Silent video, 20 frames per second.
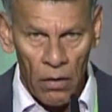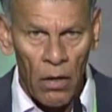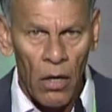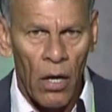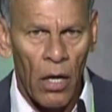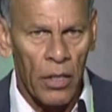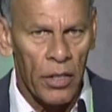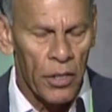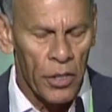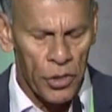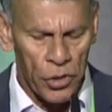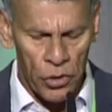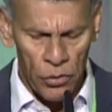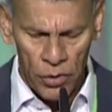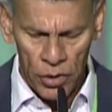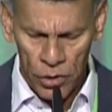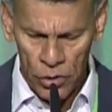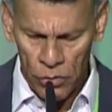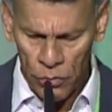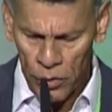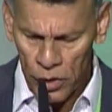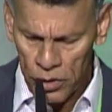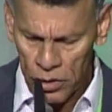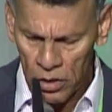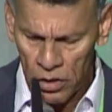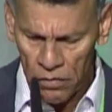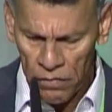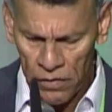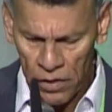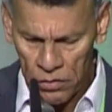On the issue on
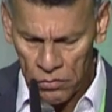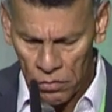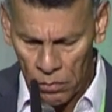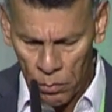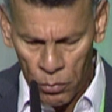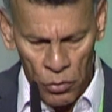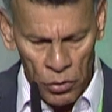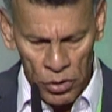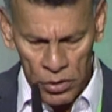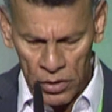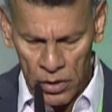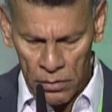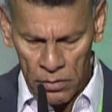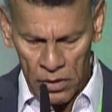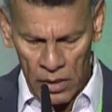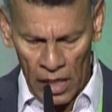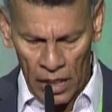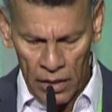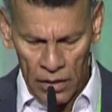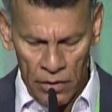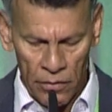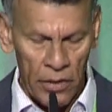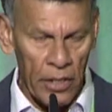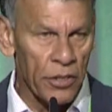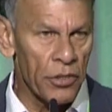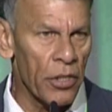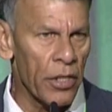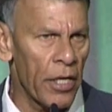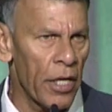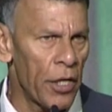tuition fees for post-secondary
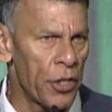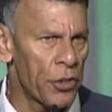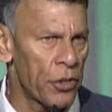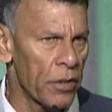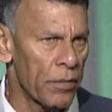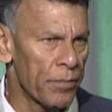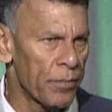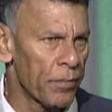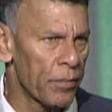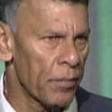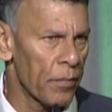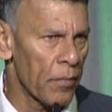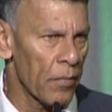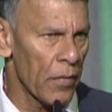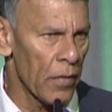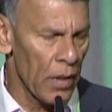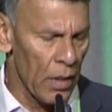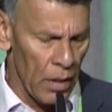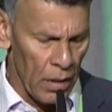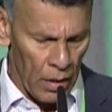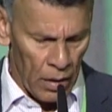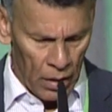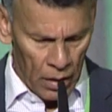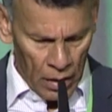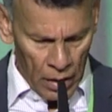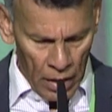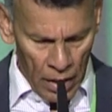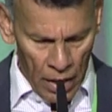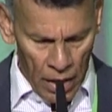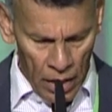education,
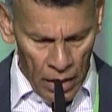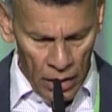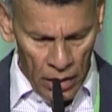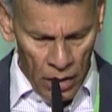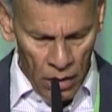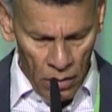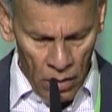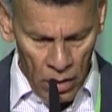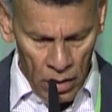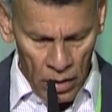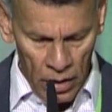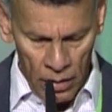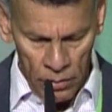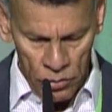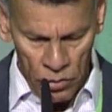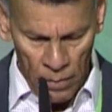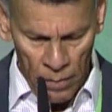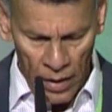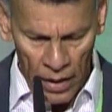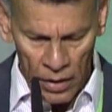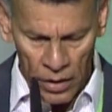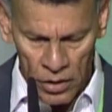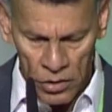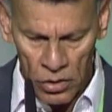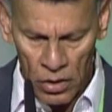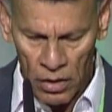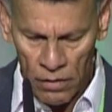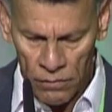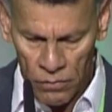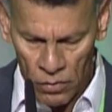and the, the tremendous
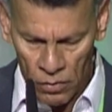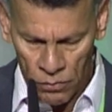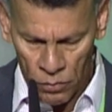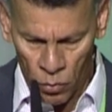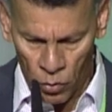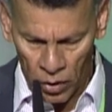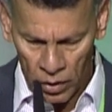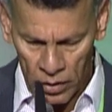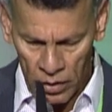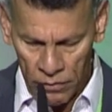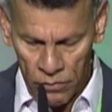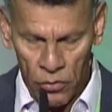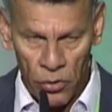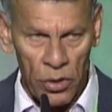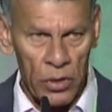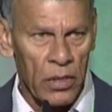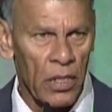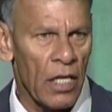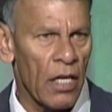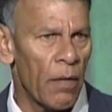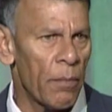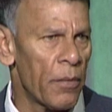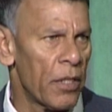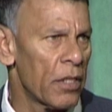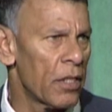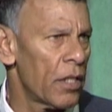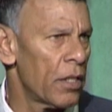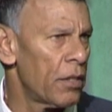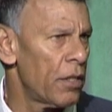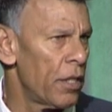of, uh, of, work, of course, the government
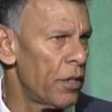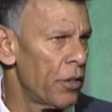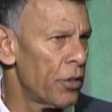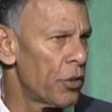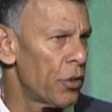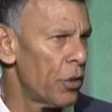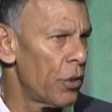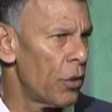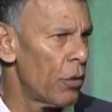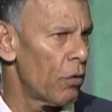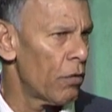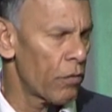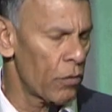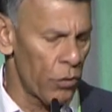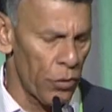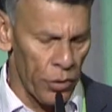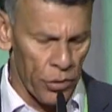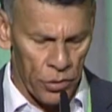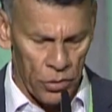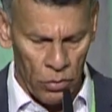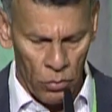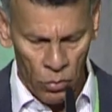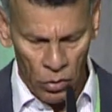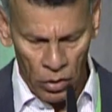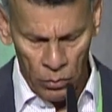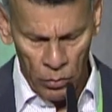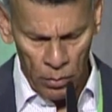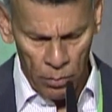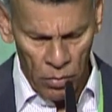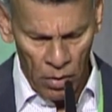continued to do, of course, to
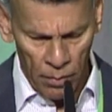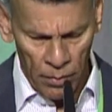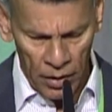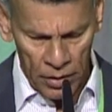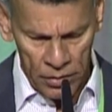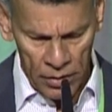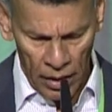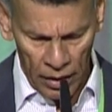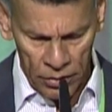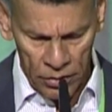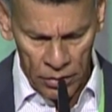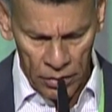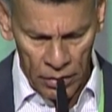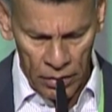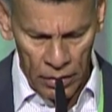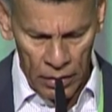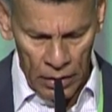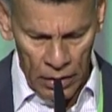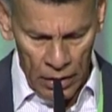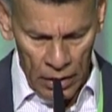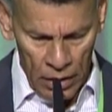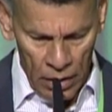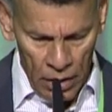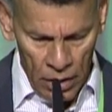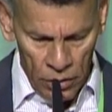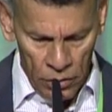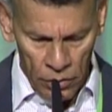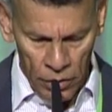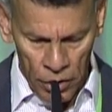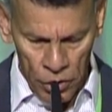work with public sector
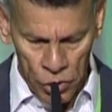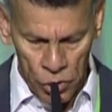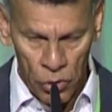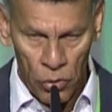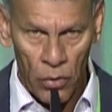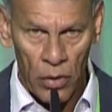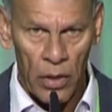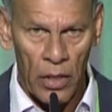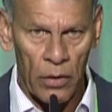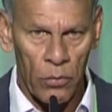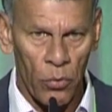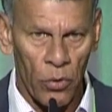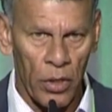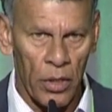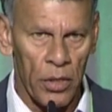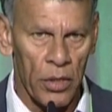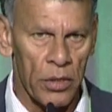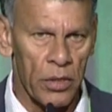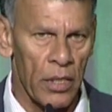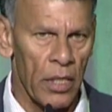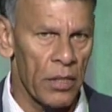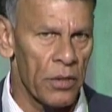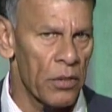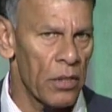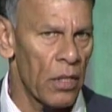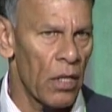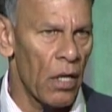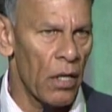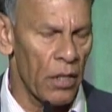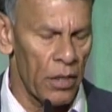to ensure that workers can sit
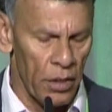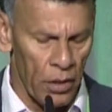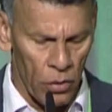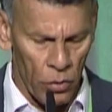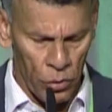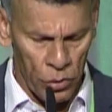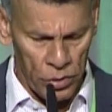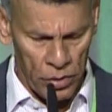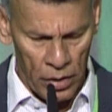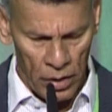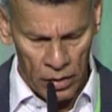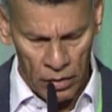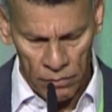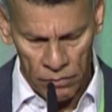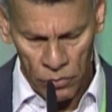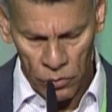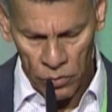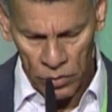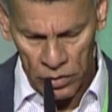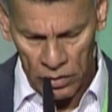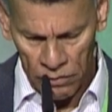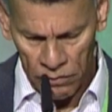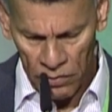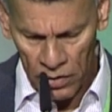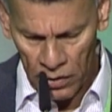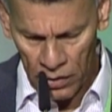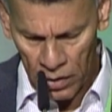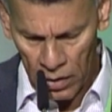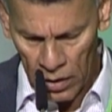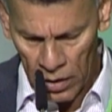down and negotiate, of course, a
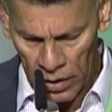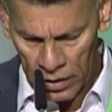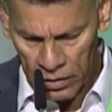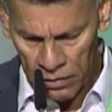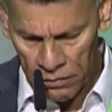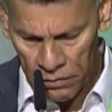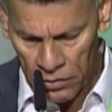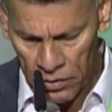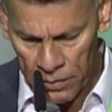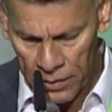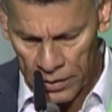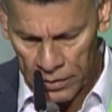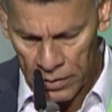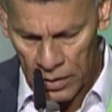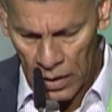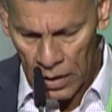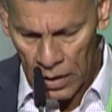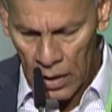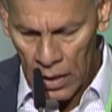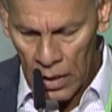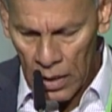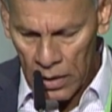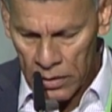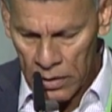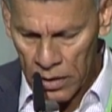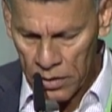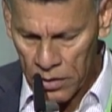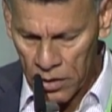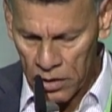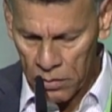fair collective agreement.
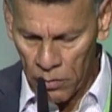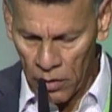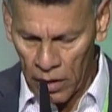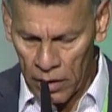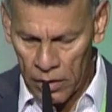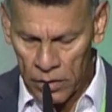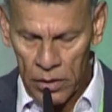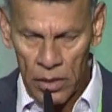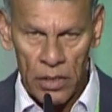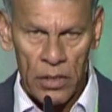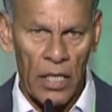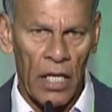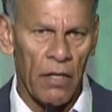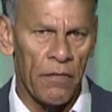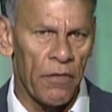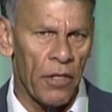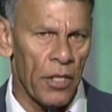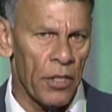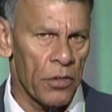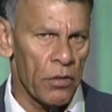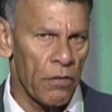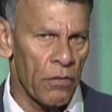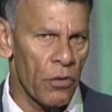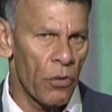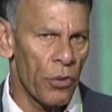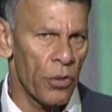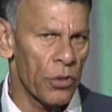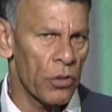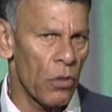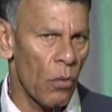Systems Brothers is envious, of
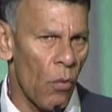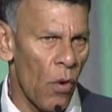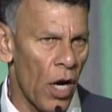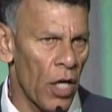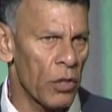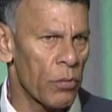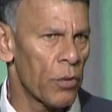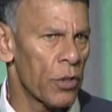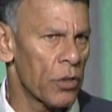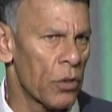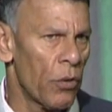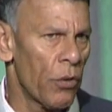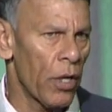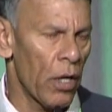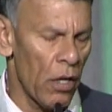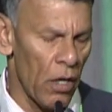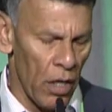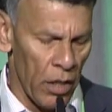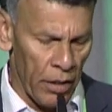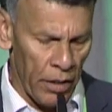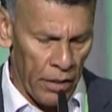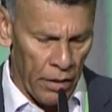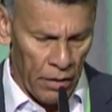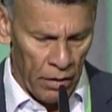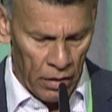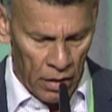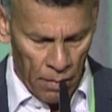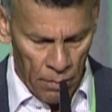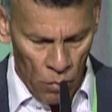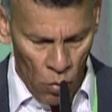course, to watch what's going on here.
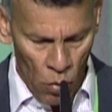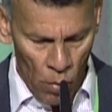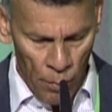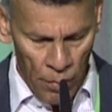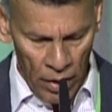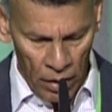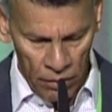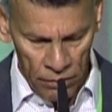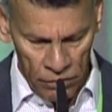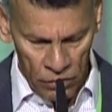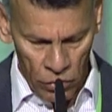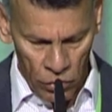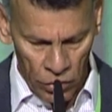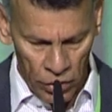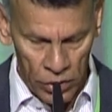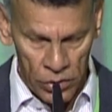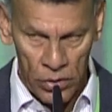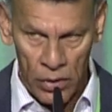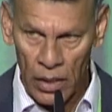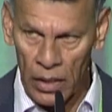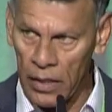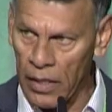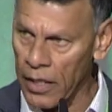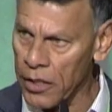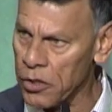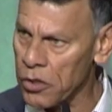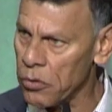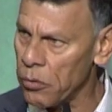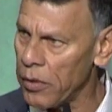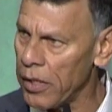I'm hoping, of course, uh,
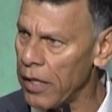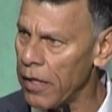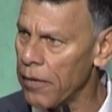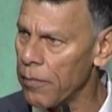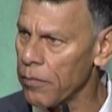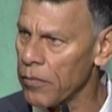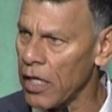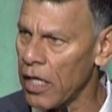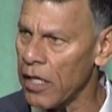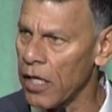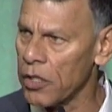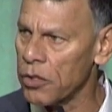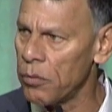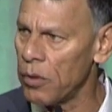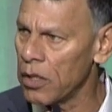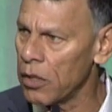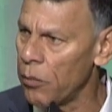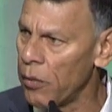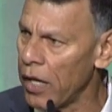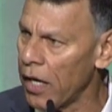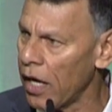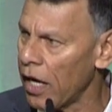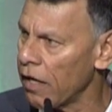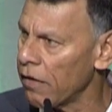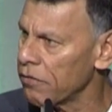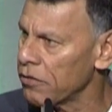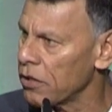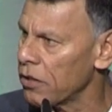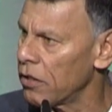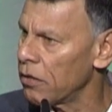next week, not next week, the week
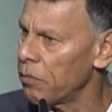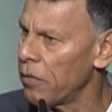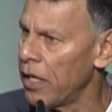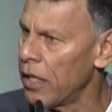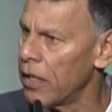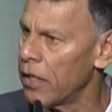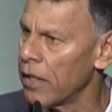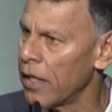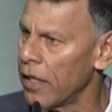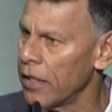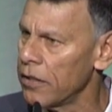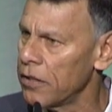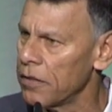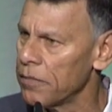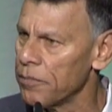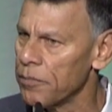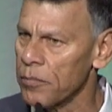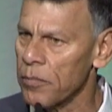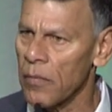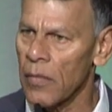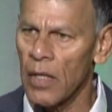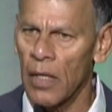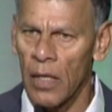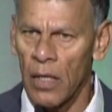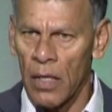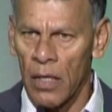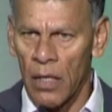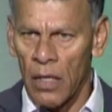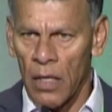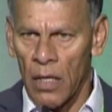after, on May the 9th,
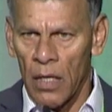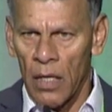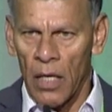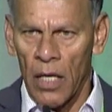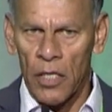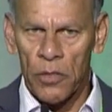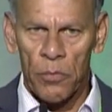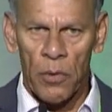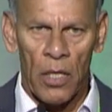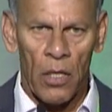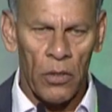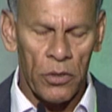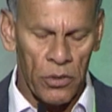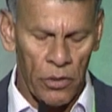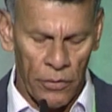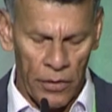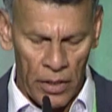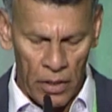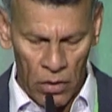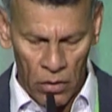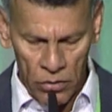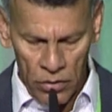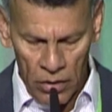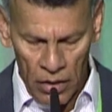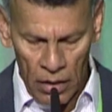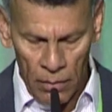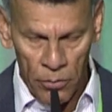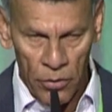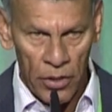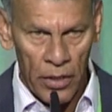as we look, sorry, look to
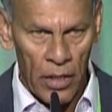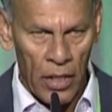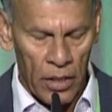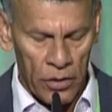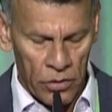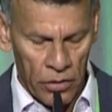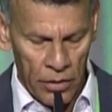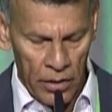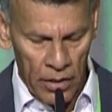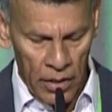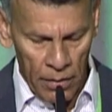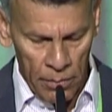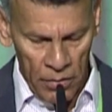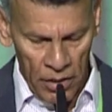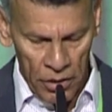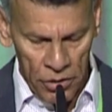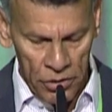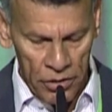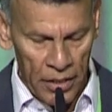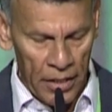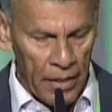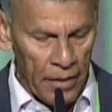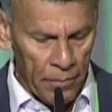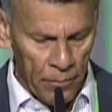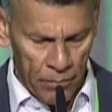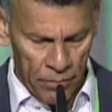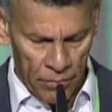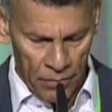Alberta, uh, sorry, uh, BC,